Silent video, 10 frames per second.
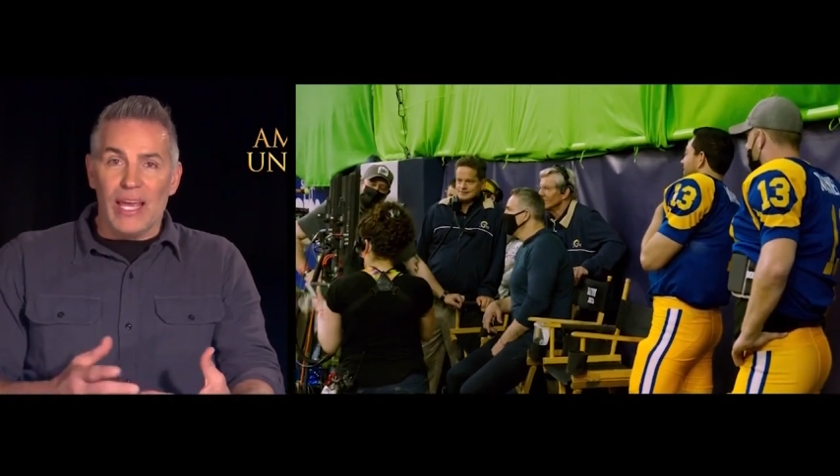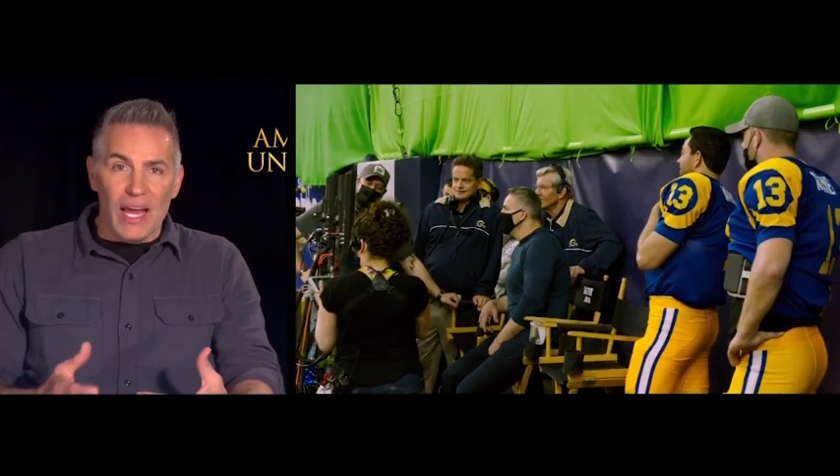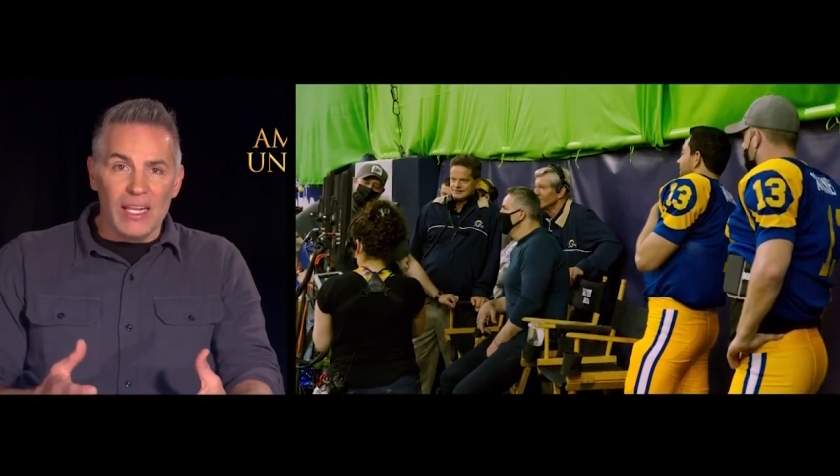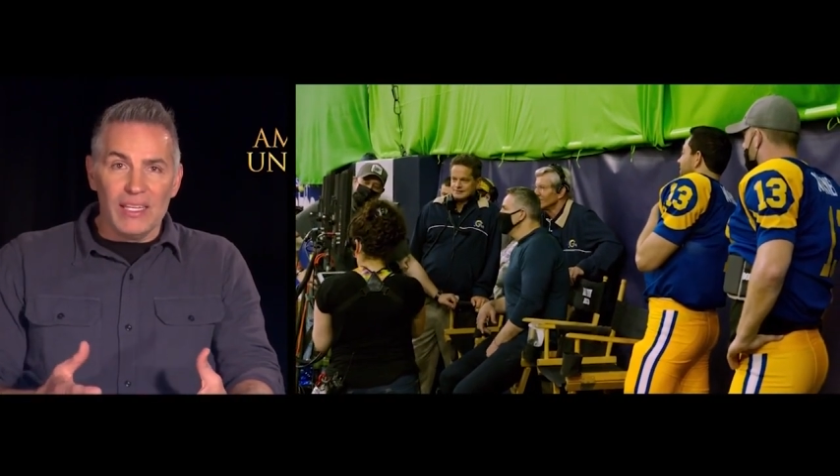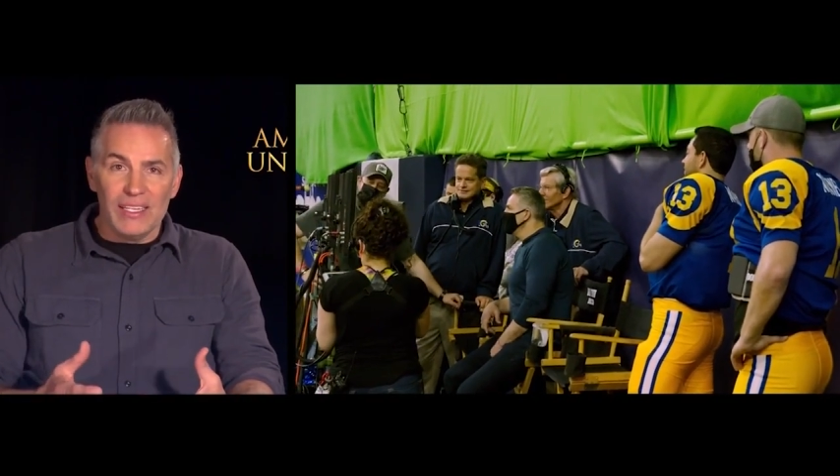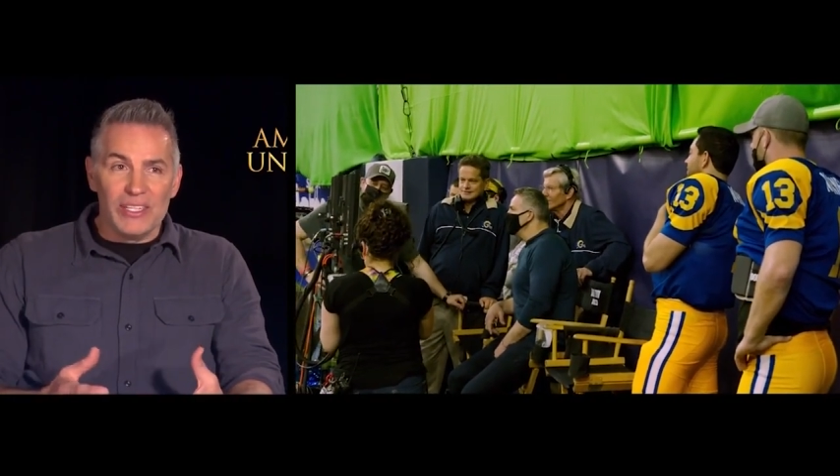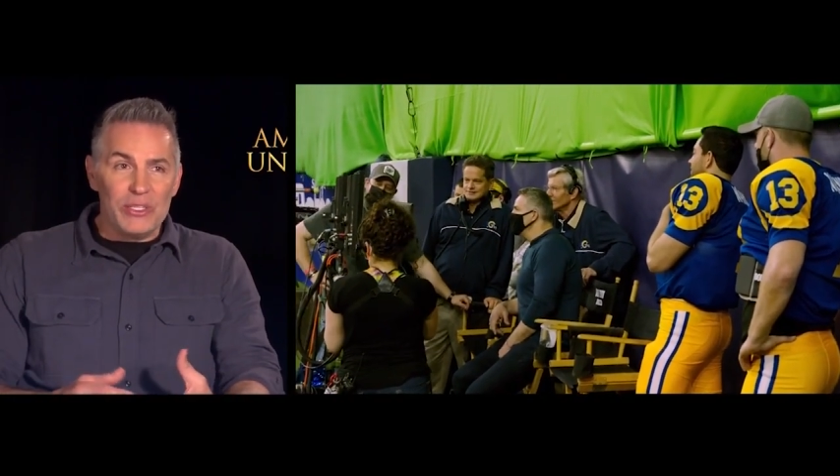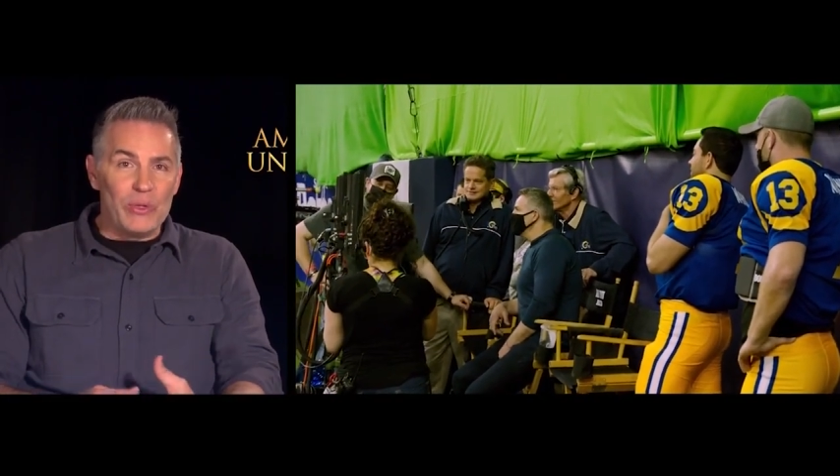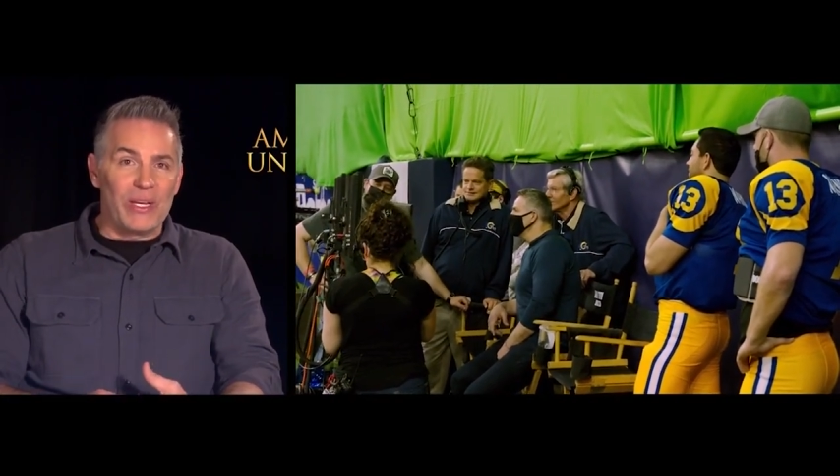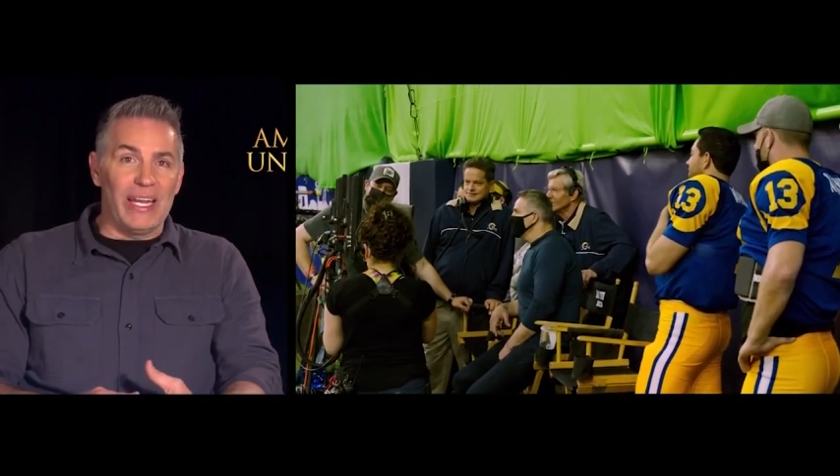yell,
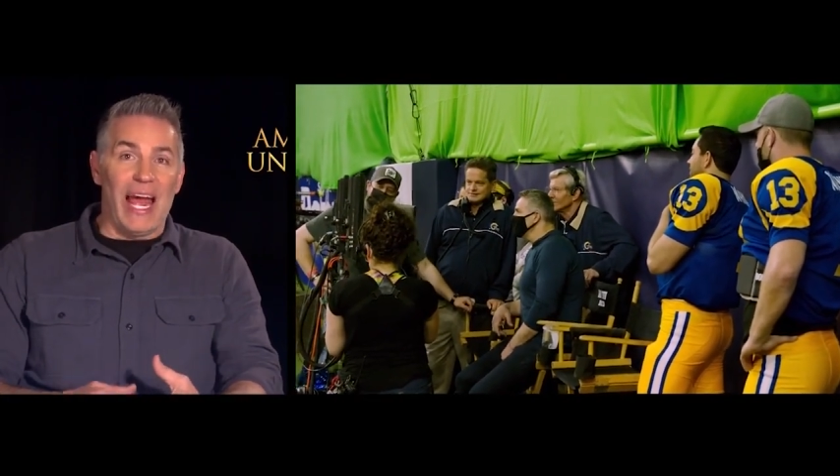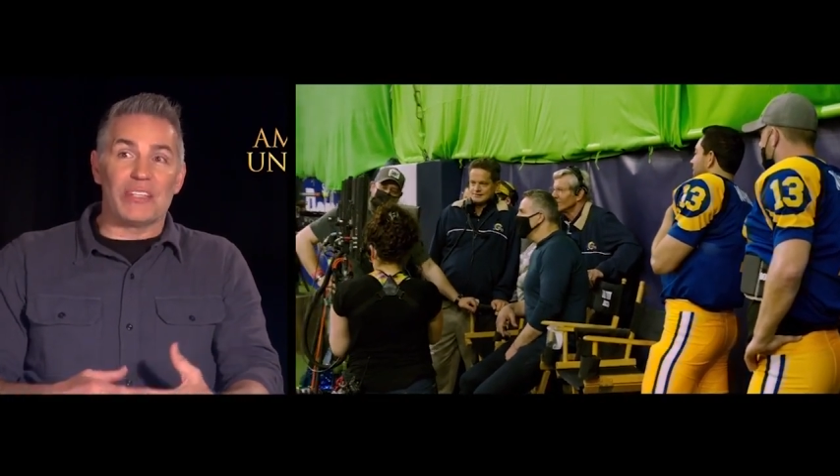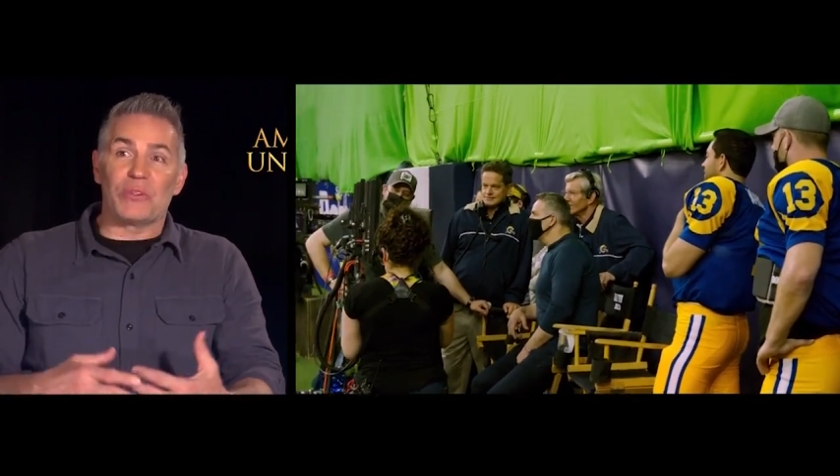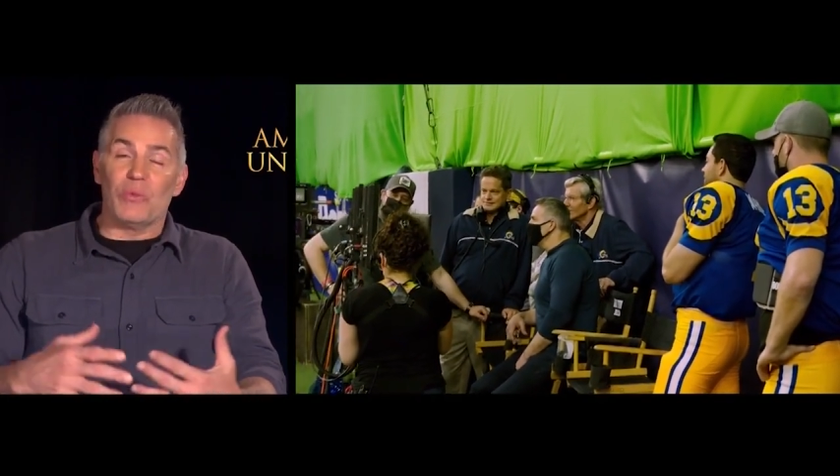you can ask